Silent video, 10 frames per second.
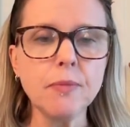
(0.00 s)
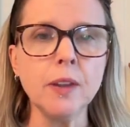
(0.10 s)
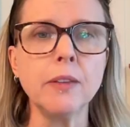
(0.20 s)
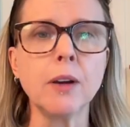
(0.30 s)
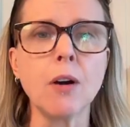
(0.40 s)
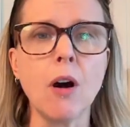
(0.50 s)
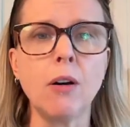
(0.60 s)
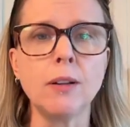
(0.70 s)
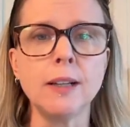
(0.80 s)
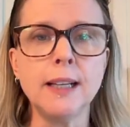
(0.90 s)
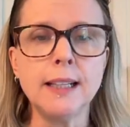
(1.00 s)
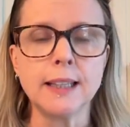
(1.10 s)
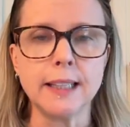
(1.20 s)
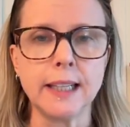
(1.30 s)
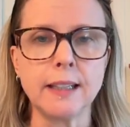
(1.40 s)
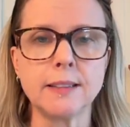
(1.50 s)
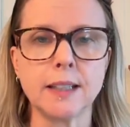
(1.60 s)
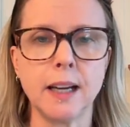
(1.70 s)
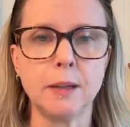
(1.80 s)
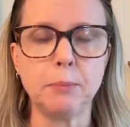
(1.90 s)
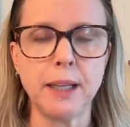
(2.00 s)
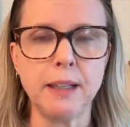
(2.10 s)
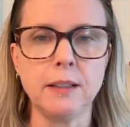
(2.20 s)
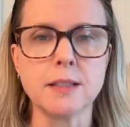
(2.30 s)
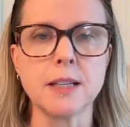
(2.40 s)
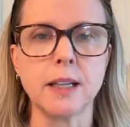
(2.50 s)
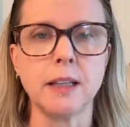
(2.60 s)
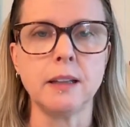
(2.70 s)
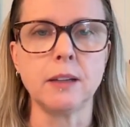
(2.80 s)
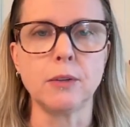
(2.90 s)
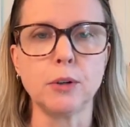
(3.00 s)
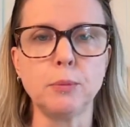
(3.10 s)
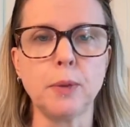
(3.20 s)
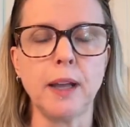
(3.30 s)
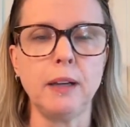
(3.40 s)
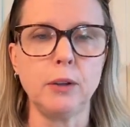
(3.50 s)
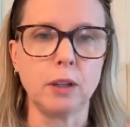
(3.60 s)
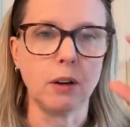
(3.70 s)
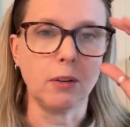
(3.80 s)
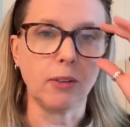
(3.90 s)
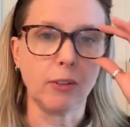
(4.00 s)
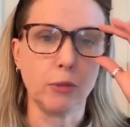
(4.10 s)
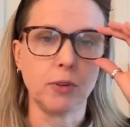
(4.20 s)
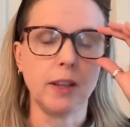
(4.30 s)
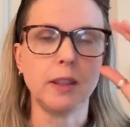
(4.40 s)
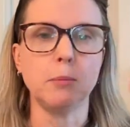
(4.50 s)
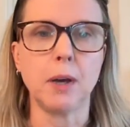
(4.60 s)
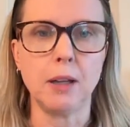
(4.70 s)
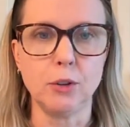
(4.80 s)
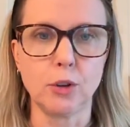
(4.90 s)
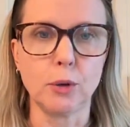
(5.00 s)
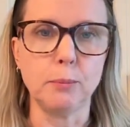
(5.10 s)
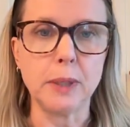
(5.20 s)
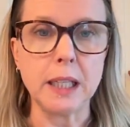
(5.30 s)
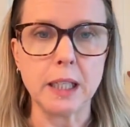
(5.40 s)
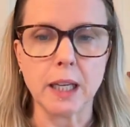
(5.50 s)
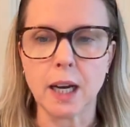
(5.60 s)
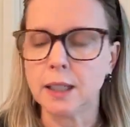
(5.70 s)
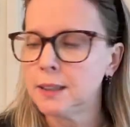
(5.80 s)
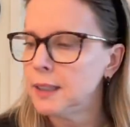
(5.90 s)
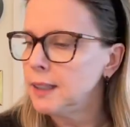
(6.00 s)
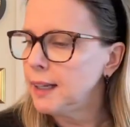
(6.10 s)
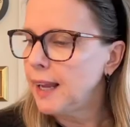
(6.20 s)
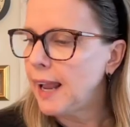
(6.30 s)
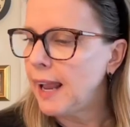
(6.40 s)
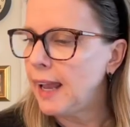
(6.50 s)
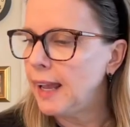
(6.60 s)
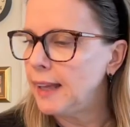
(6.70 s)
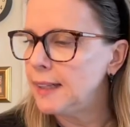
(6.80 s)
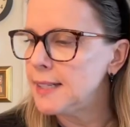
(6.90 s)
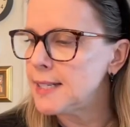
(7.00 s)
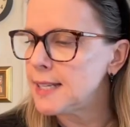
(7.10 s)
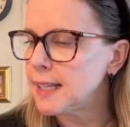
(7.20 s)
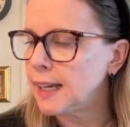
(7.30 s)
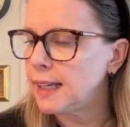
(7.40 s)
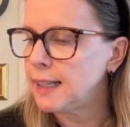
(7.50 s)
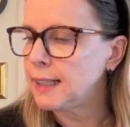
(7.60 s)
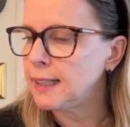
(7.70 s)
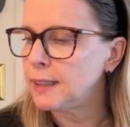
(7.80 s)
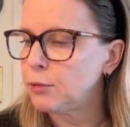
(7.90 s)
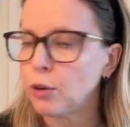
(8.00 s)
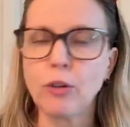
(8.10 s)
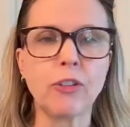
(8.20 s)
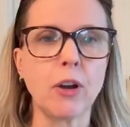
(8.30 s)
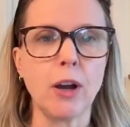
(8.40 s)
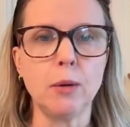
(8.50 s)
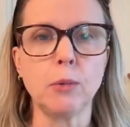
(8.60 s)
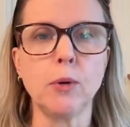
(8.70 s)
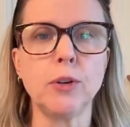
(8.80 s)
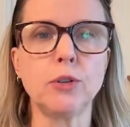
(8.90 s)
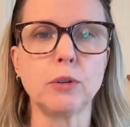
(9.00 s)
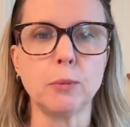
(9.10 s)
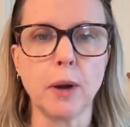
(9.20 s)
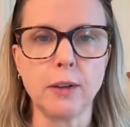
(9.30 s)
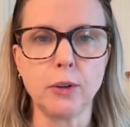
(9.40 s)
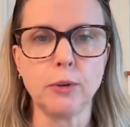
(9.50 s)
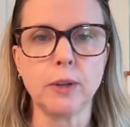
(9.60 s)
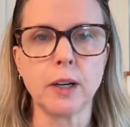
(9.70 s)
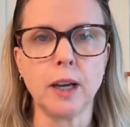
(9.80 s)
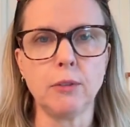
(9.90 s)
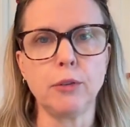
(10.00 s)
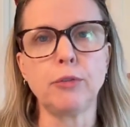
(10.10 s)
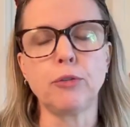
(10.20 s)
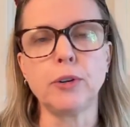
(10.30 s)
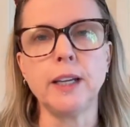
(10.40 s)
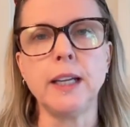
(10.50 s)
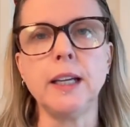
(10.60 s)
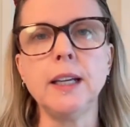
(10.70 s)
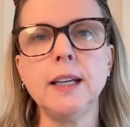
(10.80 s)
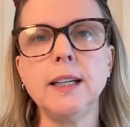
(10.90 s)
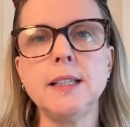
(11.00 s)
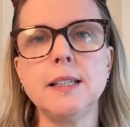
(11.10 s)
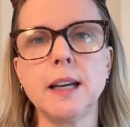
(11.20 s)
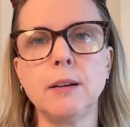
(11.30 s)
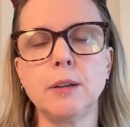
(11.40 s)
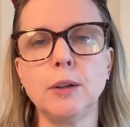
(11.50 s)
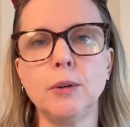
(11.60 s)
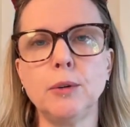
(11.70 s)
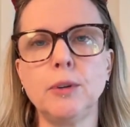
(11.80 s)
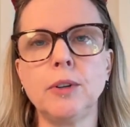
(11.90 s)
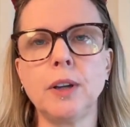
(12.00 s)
They're all linked, pinned in the group, and you can also find them under media. And first, I am going to remind you that I have a free download.